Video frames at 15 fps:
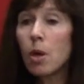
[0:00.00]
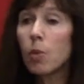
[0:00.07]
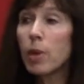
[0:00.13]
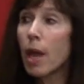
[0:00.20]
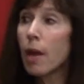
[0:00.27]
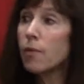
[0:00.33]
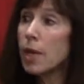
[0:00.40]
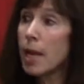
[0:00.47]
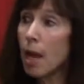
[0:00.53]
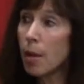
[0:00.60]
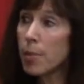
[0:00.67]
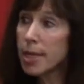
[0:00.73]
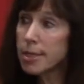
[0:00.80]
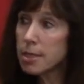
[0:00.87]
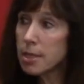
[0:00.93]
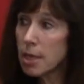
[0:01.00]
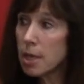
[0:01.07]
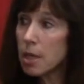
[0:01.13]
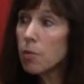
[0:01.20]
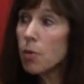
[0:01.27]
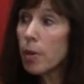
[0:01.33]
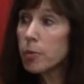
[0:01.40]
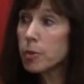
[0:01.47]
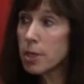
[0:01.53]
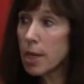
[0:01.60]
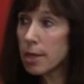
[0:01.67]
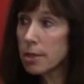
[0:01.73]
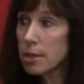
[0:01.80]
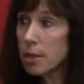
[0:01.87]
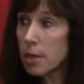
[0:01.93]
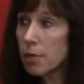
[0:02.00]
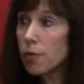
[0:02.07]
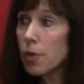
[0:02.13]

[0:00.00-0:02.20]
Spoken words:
we have an MSDE representative